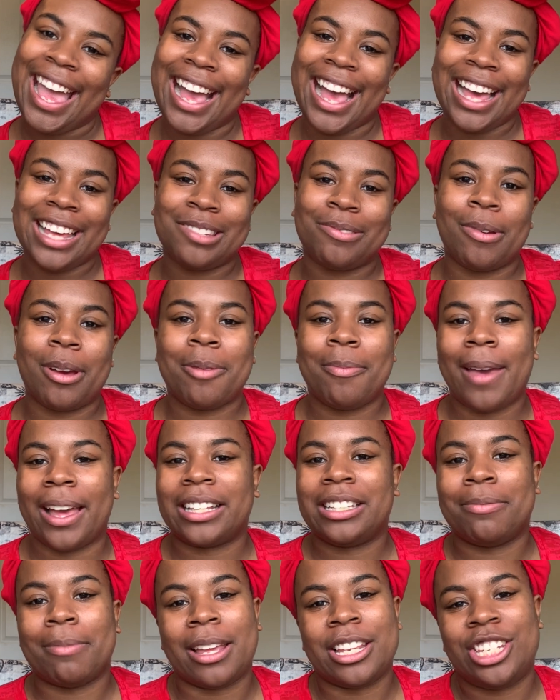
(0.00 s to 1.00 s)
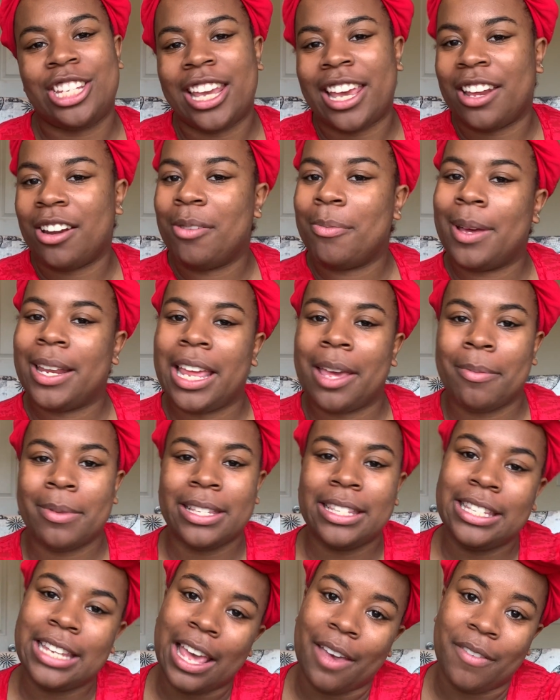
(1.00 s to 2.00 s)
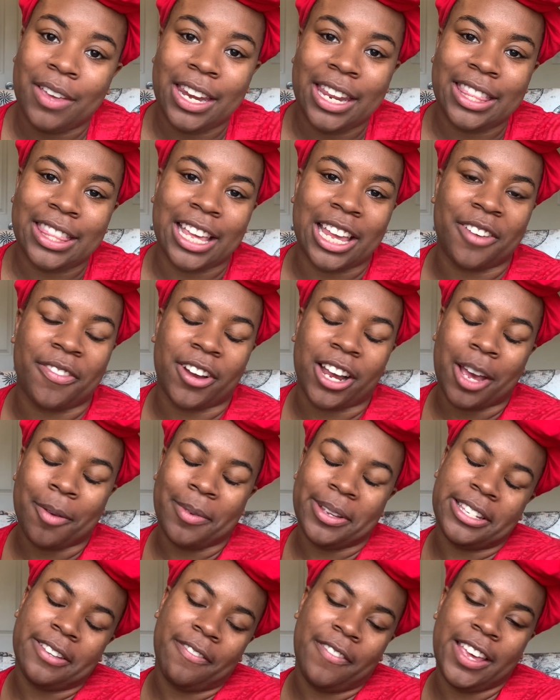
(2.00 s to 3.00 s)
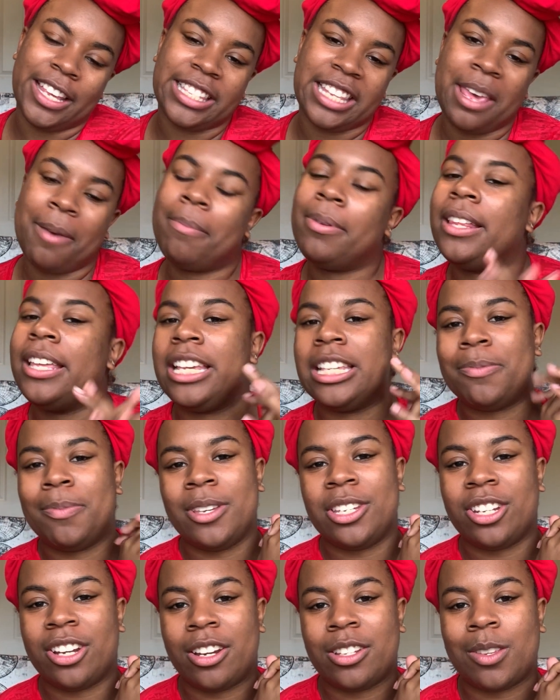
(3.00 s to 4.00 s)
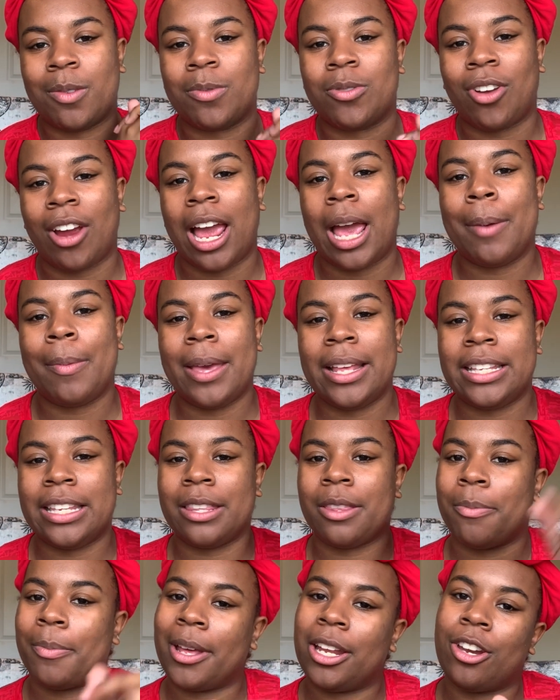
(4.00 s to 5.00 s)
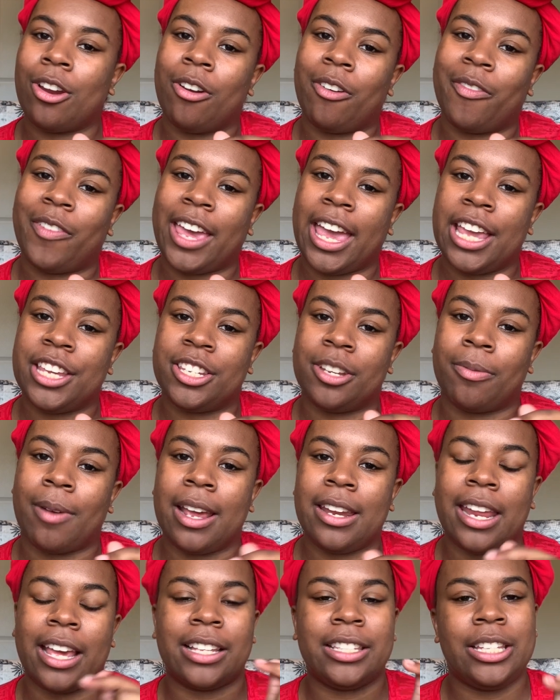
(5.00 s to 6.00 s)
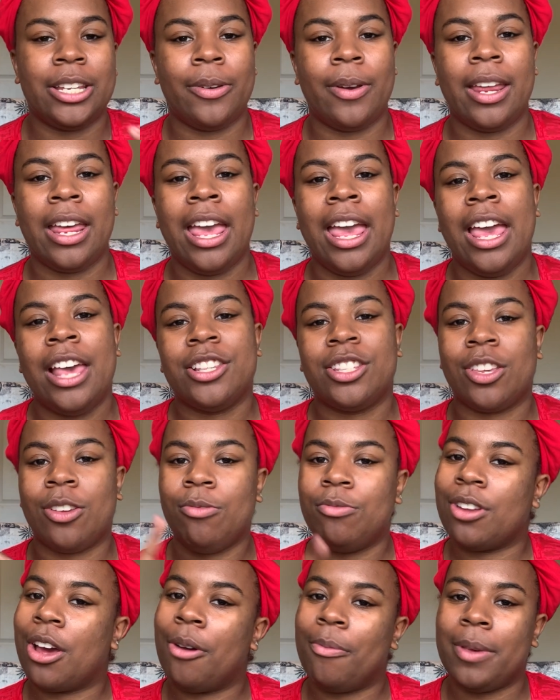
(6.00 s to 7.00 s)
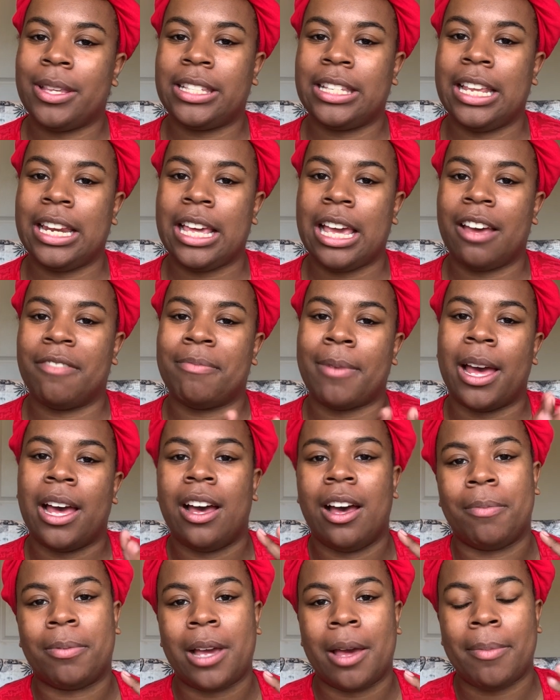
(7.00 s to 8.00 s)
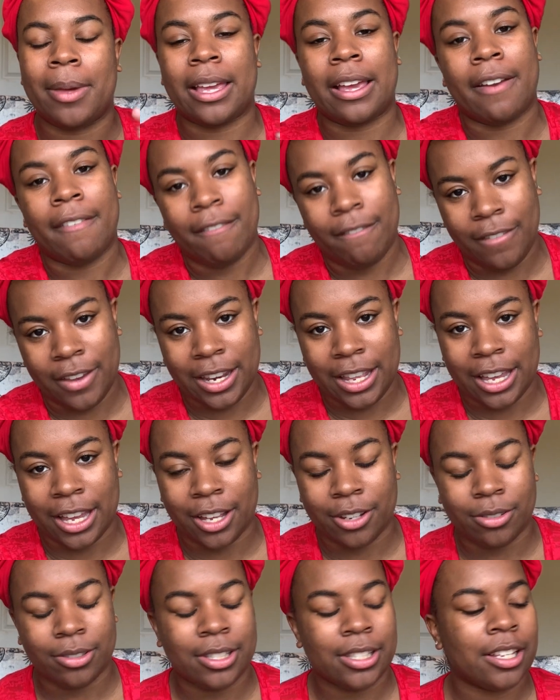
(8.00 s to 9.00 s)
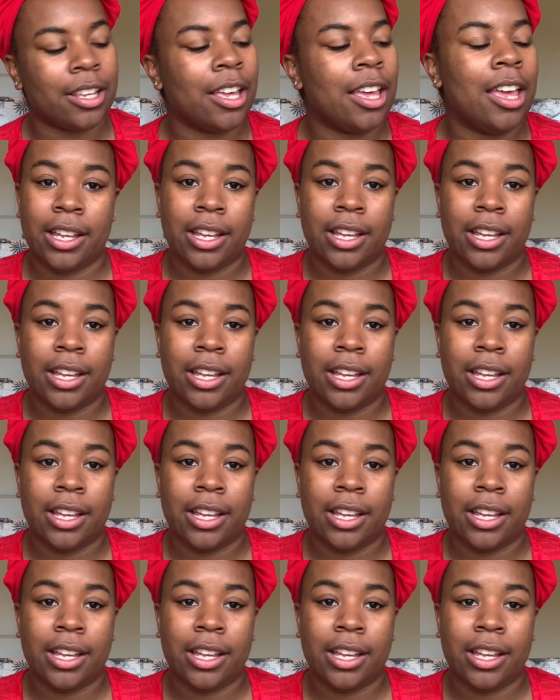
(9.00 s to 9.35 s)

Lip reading: Hey guys, welcome back to my channel. My name is Devin and thank you for coming to visit. Please be sure to subscribe and to the bell notification right next to it so you don't miss any of my upcoming videos.